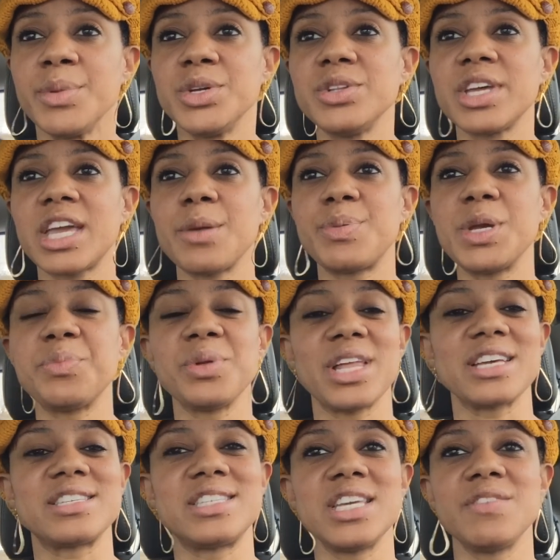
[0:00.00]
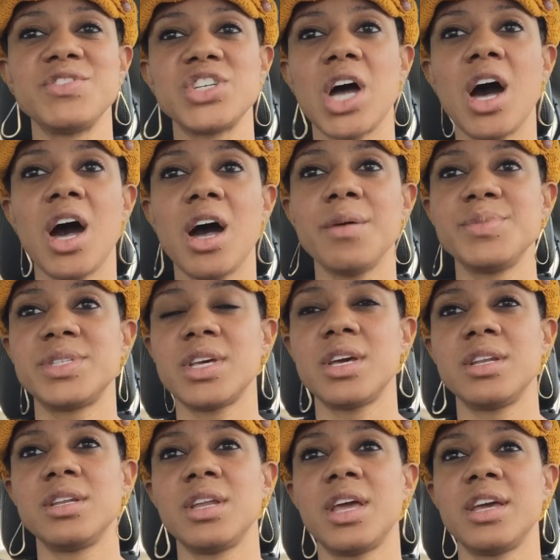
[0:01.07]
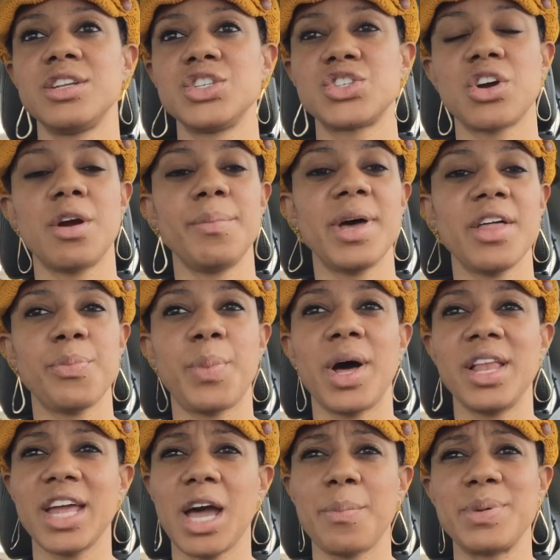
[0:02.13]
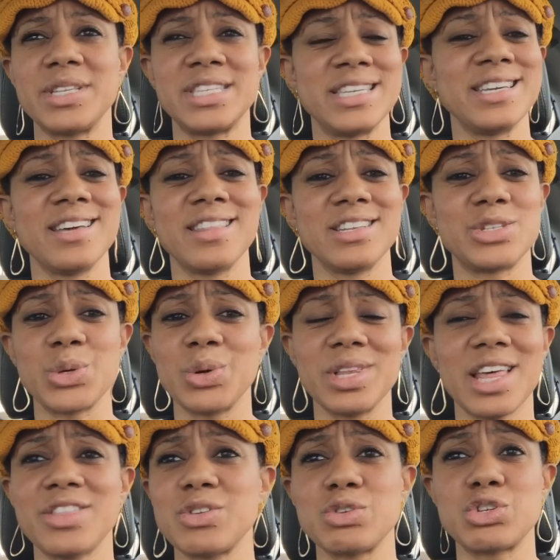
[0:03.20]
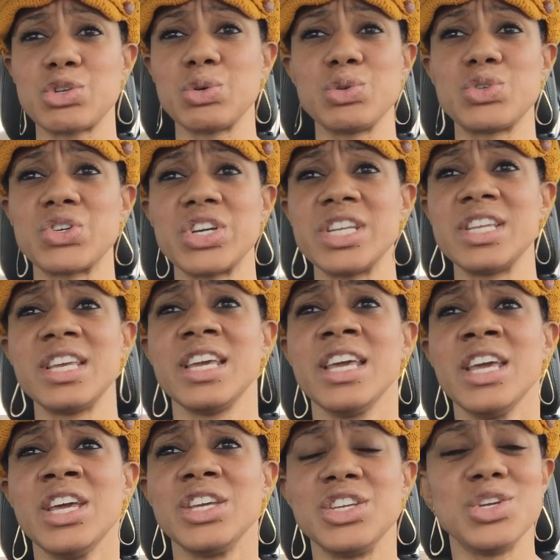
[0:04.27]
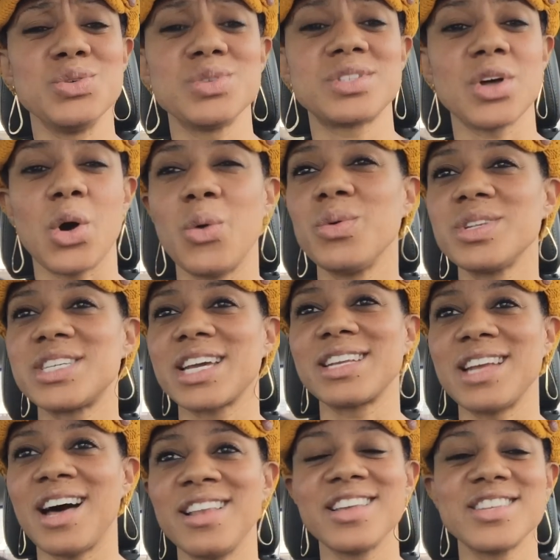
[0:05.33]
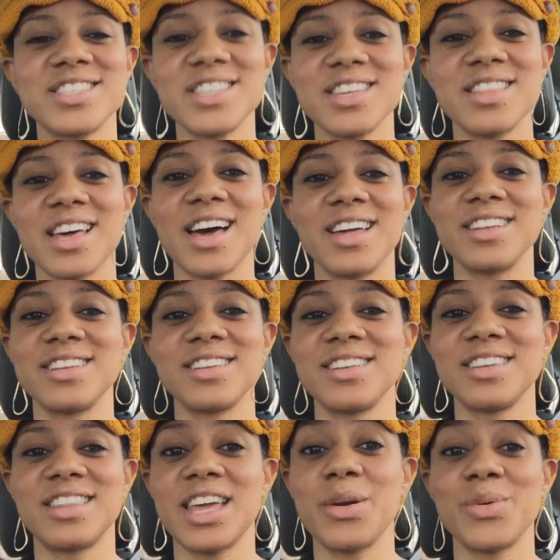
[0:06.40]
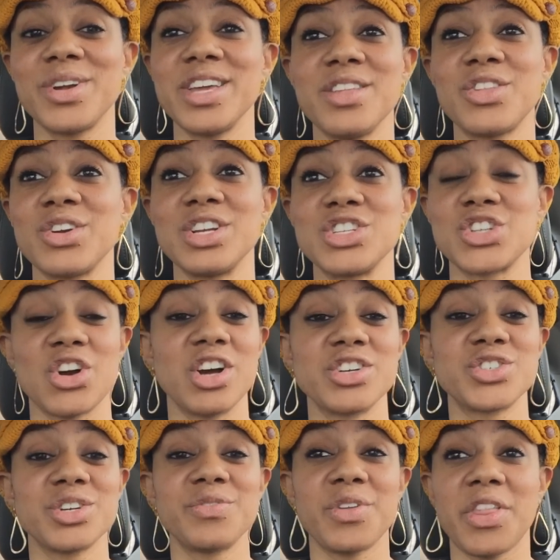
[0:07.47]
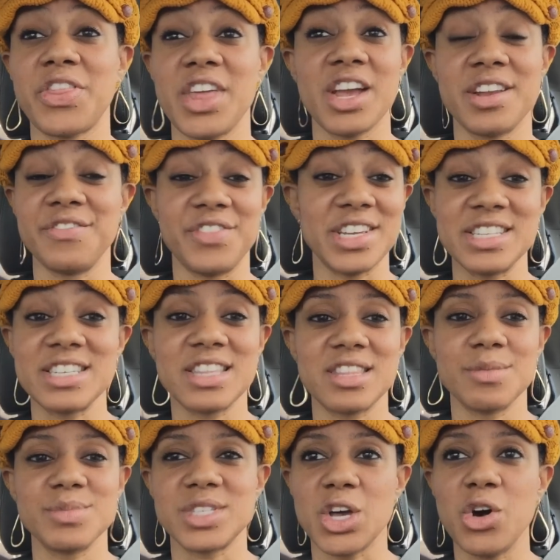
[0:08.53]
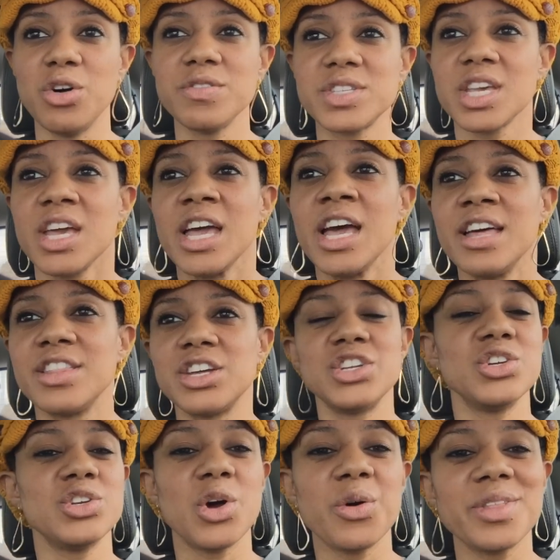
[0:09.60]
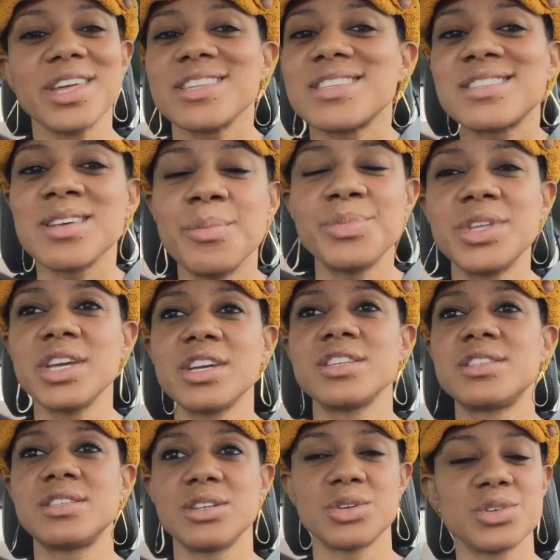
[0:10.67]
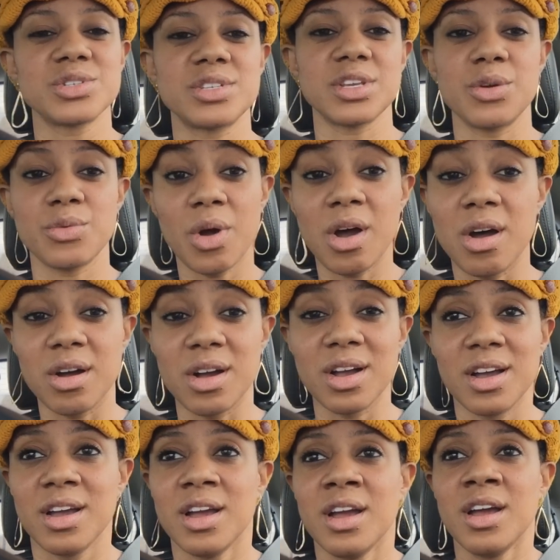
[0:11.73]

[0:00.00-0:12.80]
You look at people like Steve Jobs and Charmad Polyhapatia that don't let their children use their own technology that they were either in charge of, that they invented themselves, then you know that something is seriously wrong.